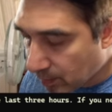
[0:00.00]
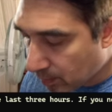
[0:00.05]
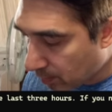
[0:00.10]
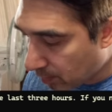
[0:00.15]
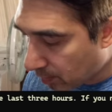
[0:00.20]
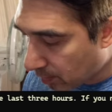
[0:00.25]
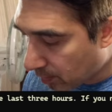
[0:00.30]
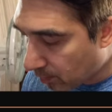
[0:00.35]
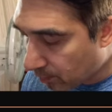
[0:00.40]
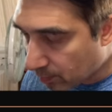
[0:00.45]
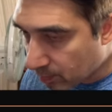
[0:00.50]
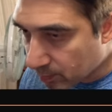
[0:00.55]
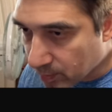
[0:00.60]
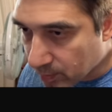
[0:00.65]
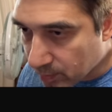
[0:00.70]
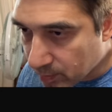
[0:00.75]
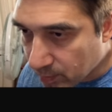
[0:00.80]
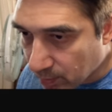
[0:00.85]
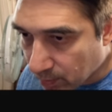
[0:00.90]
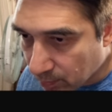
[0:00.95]
We'll
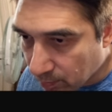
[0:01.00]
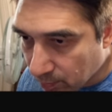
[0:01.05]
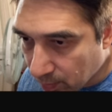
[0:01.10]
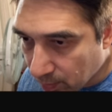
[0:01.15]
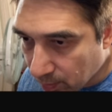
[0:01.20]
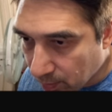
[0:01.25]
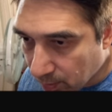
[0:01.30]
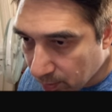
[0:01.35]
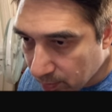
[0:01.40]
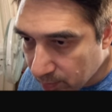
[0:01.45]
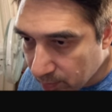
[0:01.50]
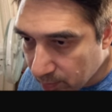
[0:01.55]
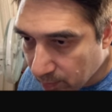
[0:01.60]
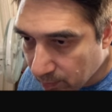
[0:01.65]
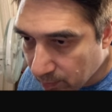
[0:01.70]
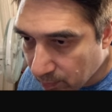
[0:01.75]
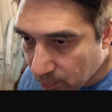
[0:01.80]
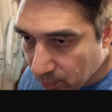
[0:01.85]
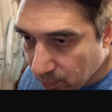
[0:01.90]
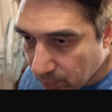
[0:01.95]
just go custom
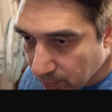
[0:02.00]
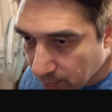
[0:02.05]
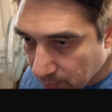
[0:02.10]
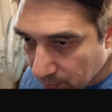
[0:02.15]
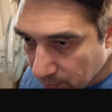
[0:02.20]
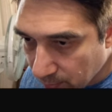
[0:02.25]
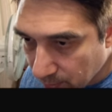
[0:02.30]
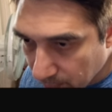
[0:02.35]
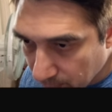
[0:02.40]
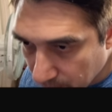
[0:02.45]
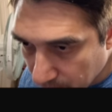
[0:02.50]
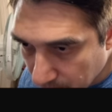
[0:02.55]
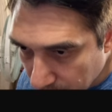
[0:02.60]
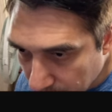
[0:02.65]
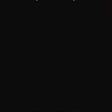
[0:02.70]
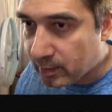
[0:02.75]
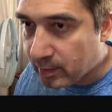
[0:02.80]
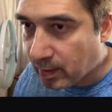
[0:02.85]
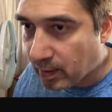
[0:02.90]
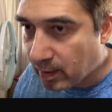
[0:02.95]
over here.
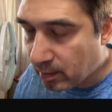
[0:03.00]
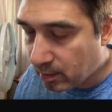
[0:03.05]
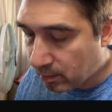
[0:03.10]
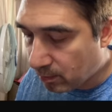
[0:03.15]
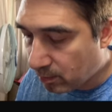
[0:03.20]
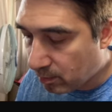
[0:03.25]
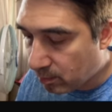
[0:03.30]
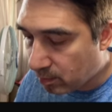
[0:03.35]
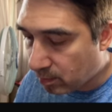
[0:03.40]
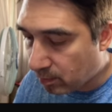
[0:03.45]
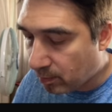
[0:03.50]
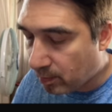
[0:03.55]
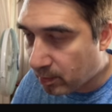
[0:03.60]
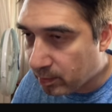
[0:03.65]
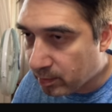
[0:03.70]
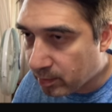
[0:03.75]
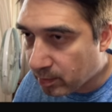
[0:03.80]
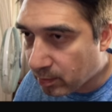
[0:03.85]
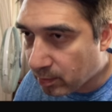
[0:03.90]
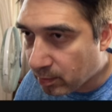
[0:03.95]
Done. We'll
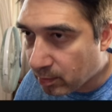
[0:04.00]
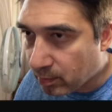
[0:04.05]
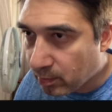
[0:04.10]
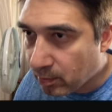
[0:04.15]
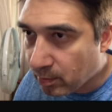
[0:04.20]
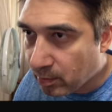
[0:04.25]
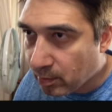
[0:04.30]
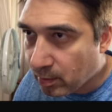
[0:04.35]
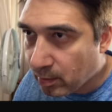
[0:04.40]
do